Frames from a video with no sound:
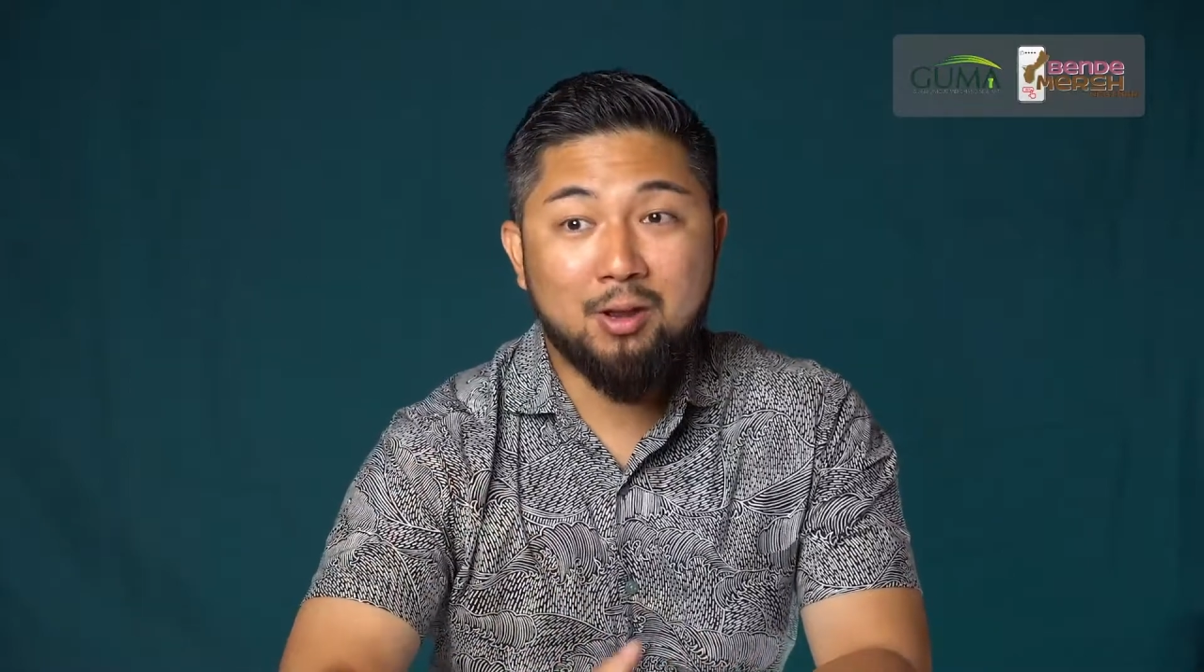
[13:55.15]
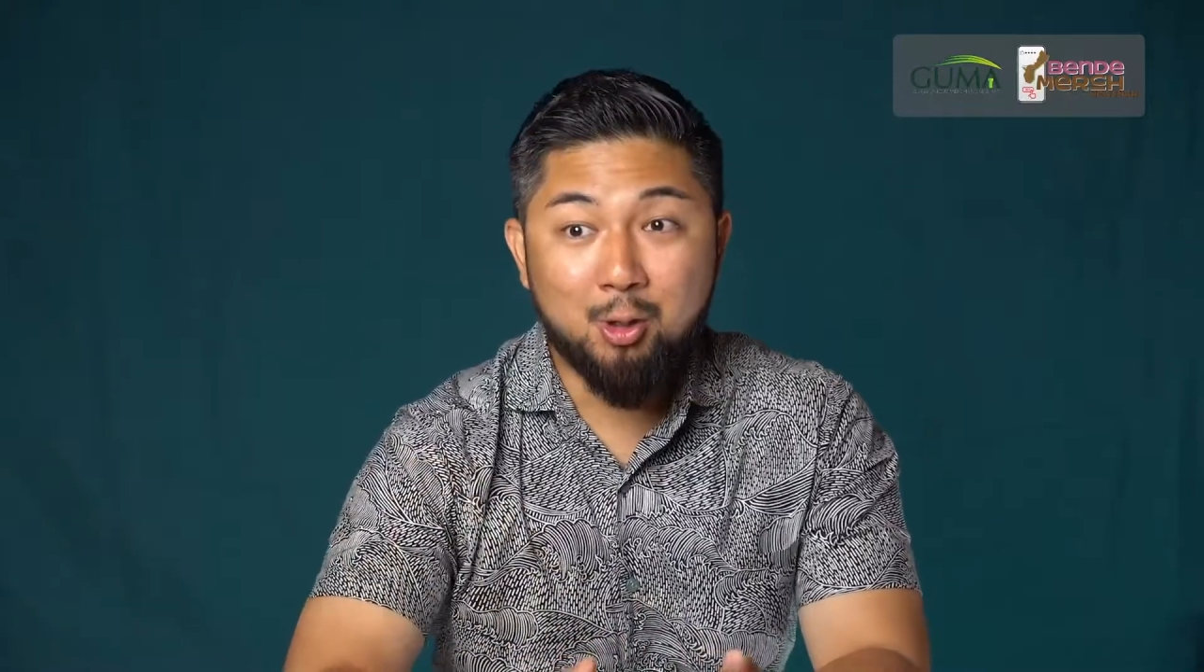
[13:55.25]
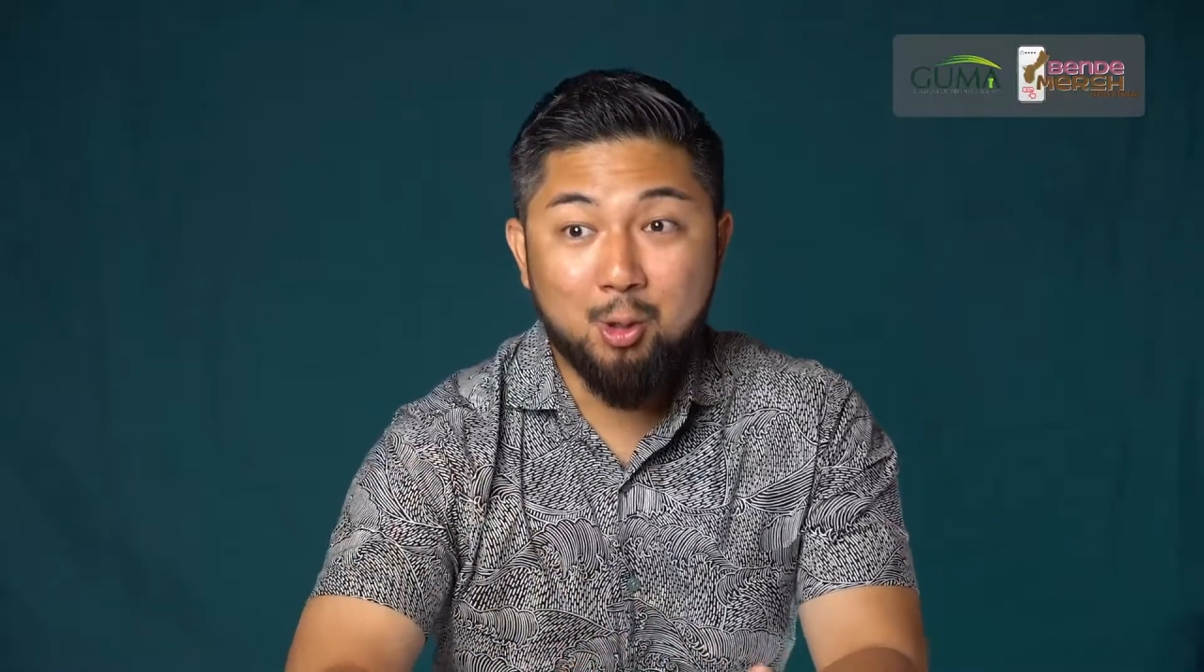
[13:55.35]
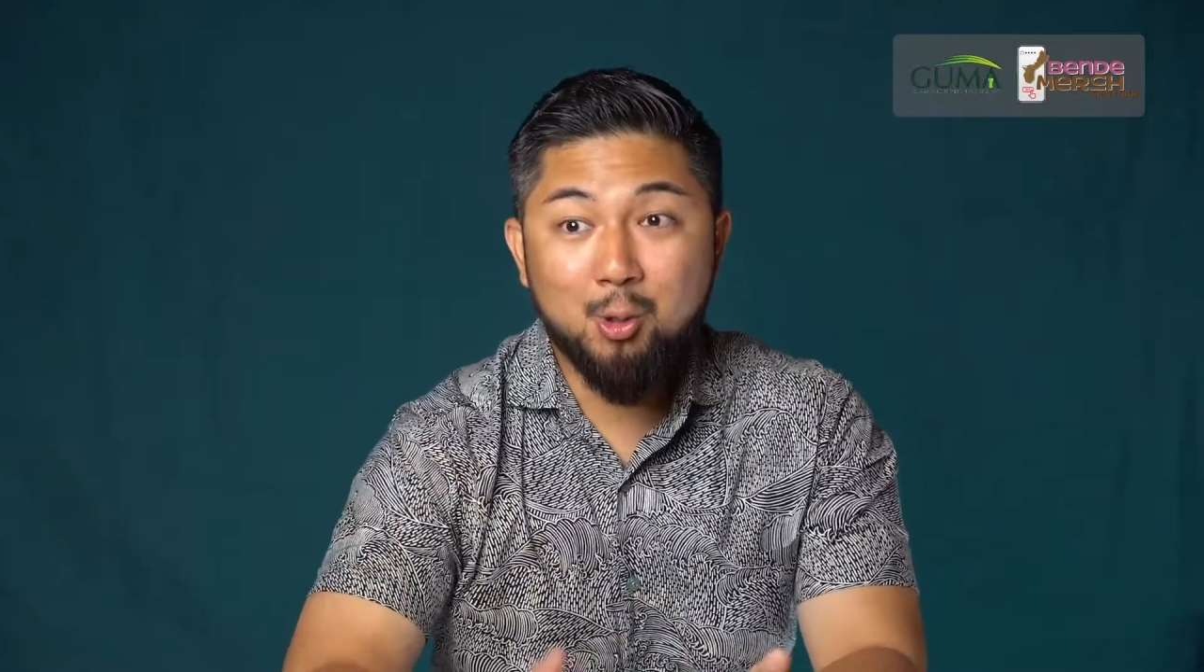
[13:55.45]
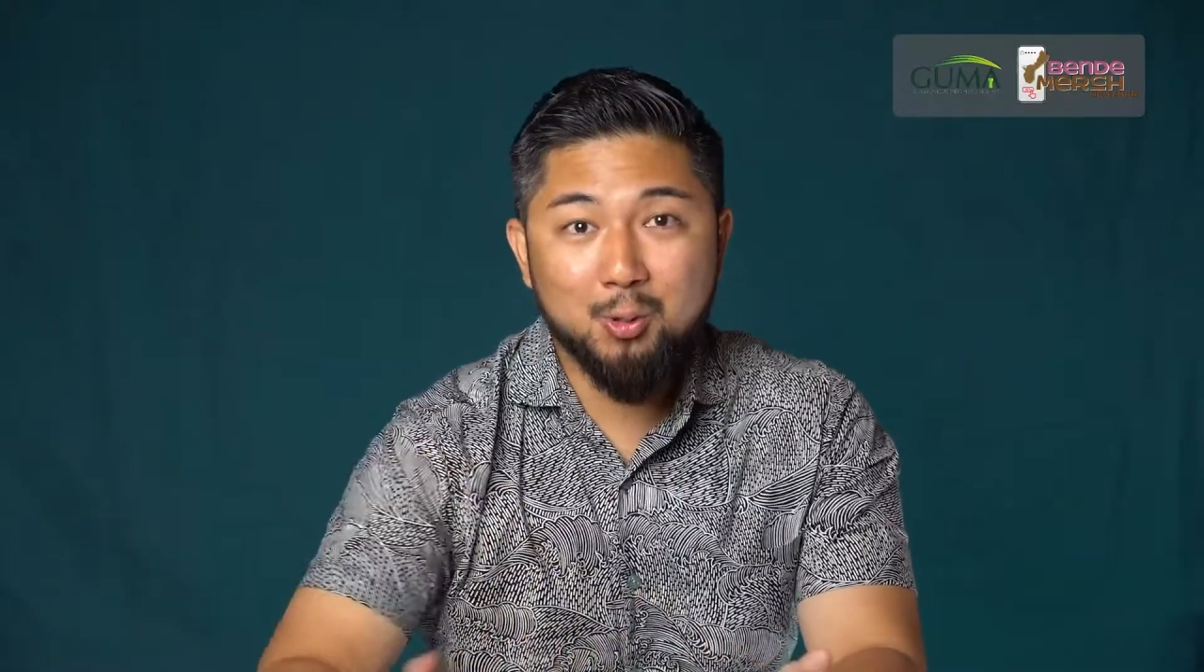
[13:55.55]

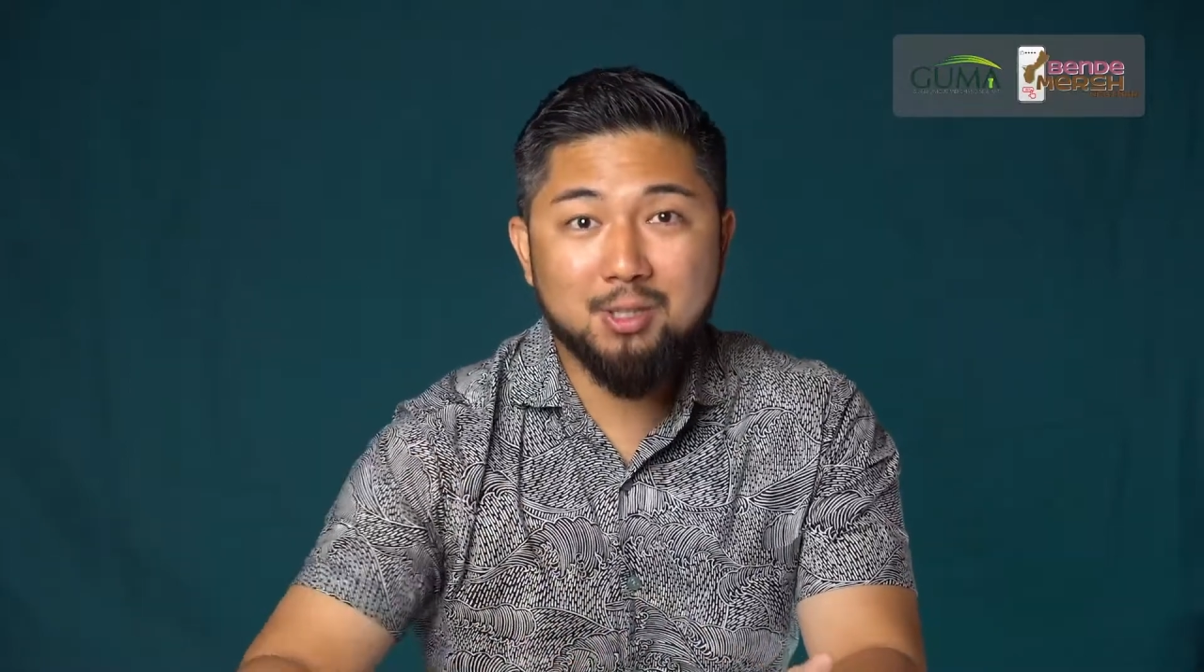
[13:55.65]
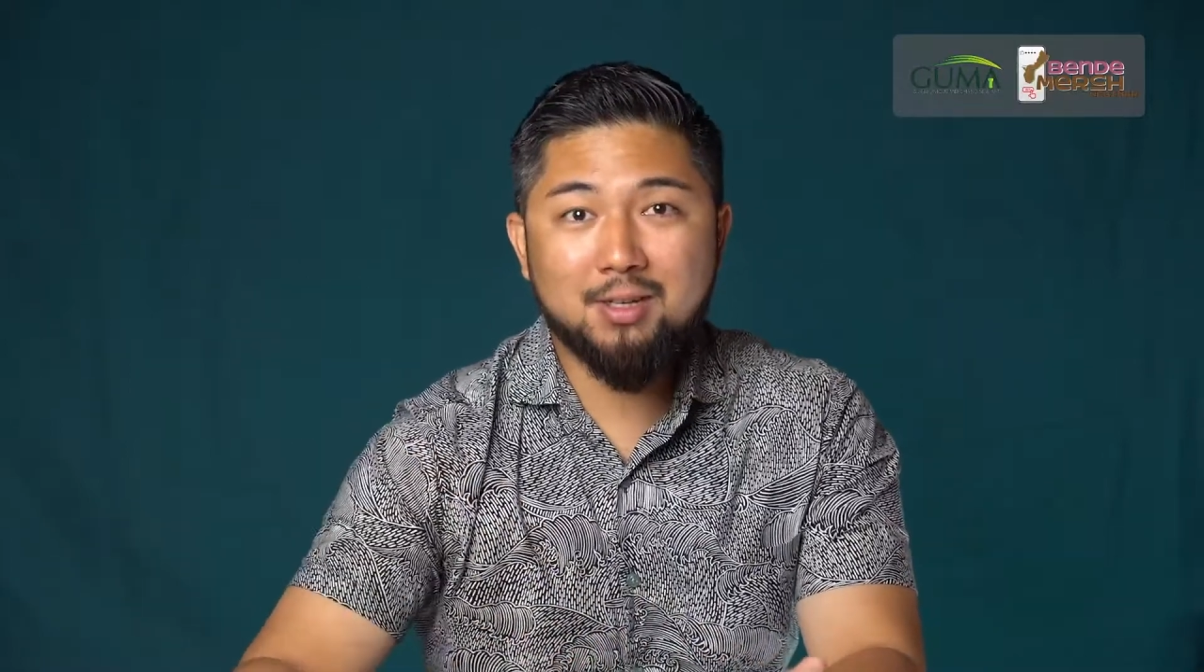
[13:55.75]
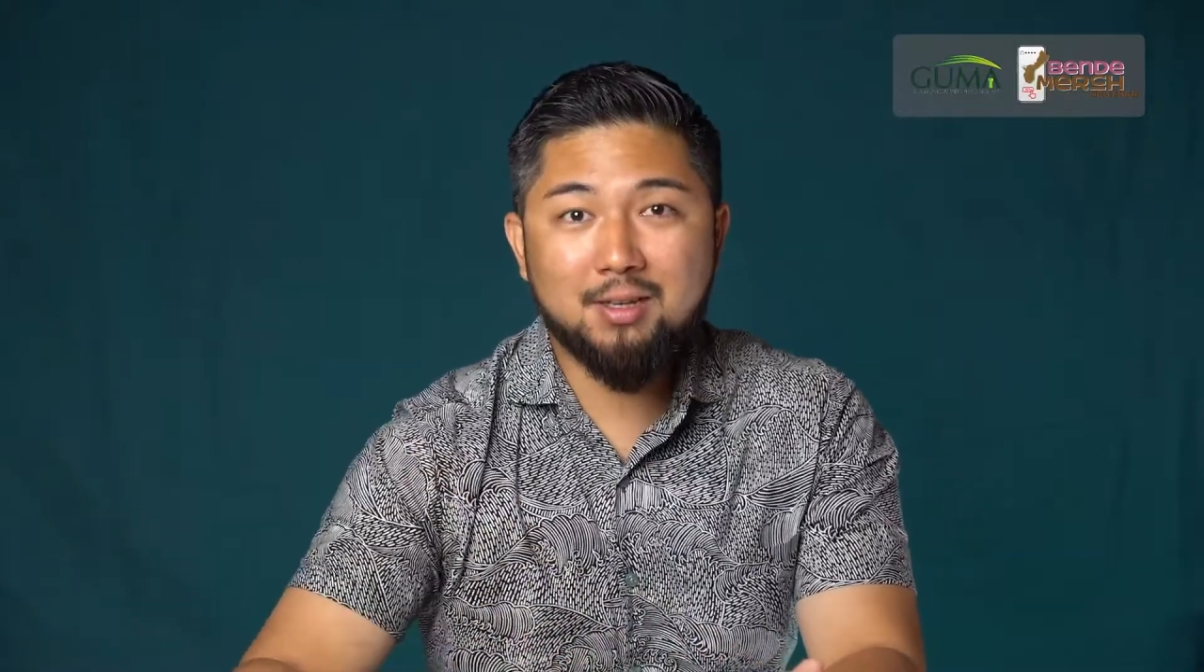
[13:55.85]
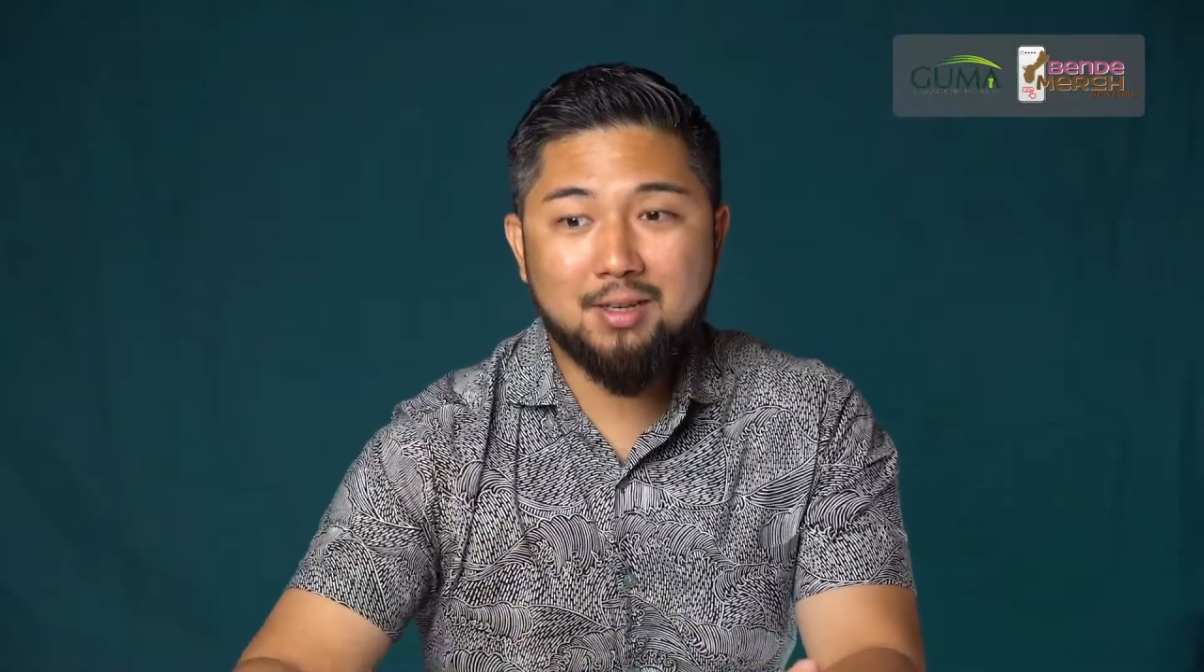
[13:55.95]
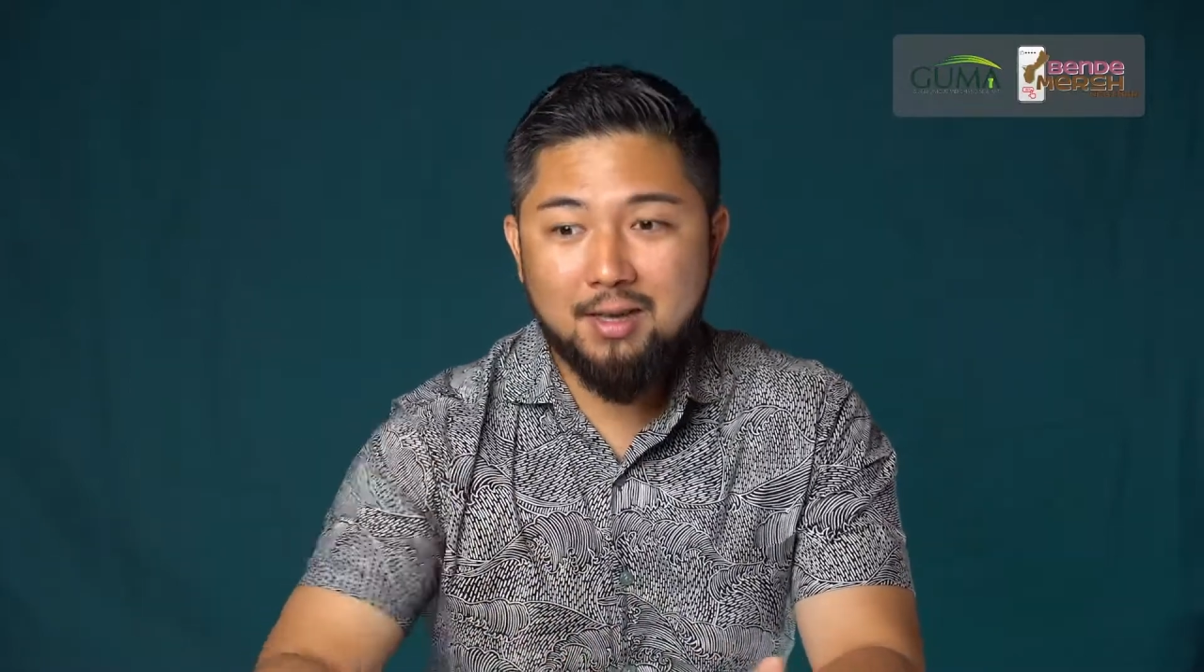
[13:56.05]
knew it was
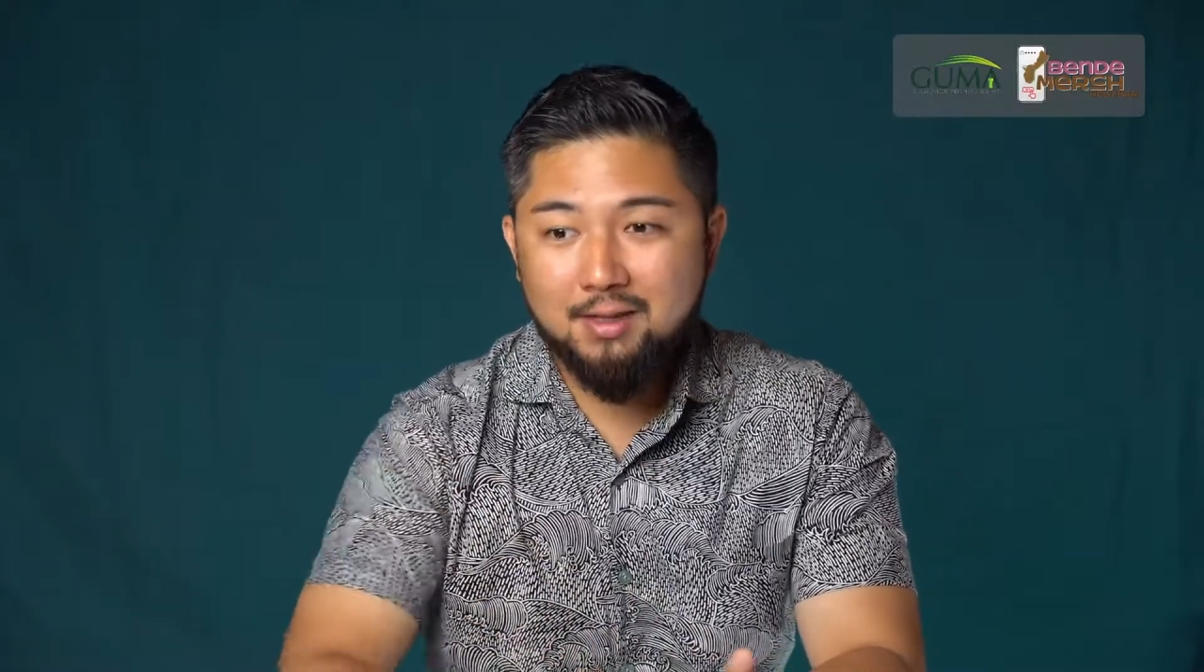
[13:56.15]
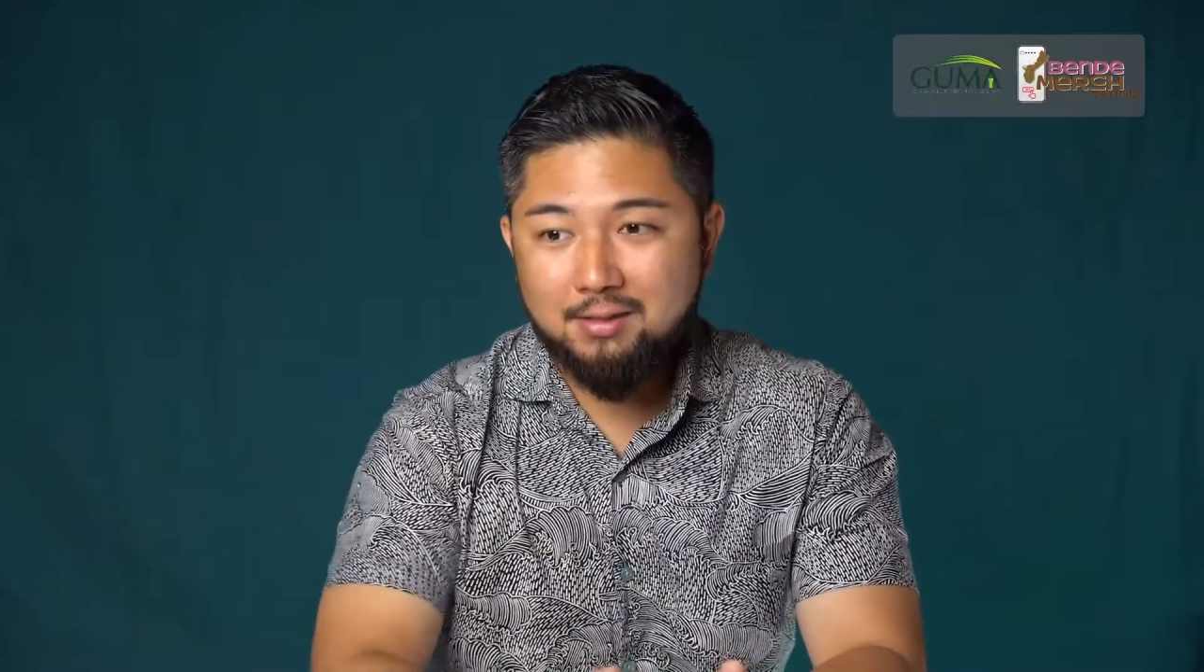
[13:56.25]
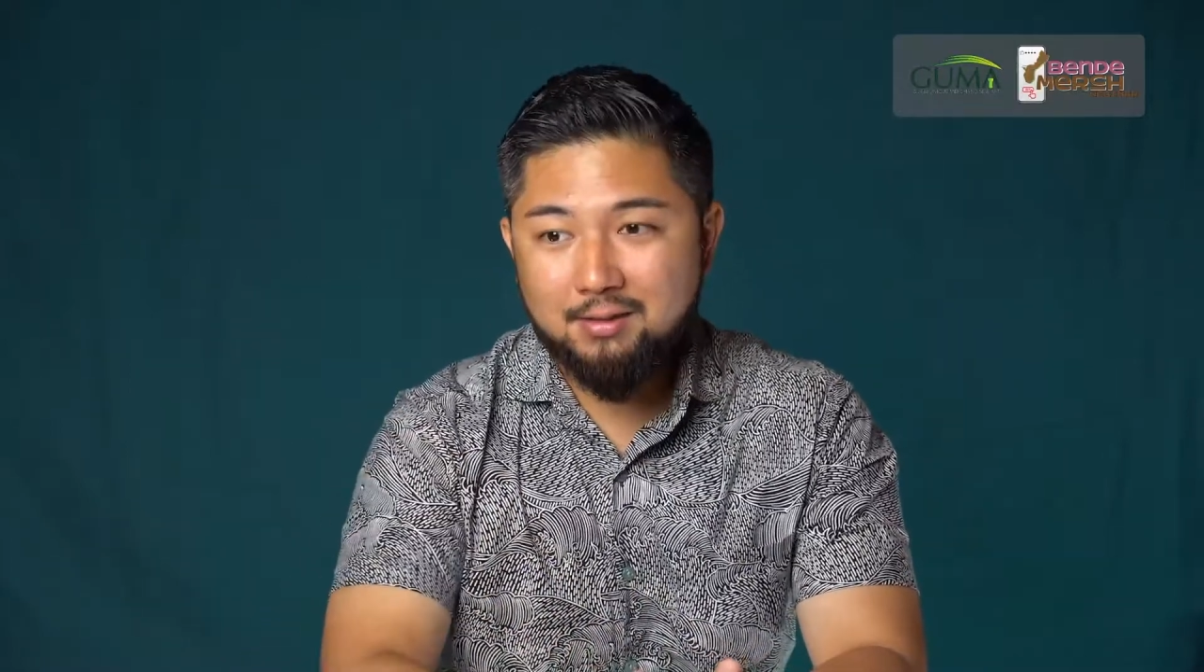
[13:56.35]
gonna get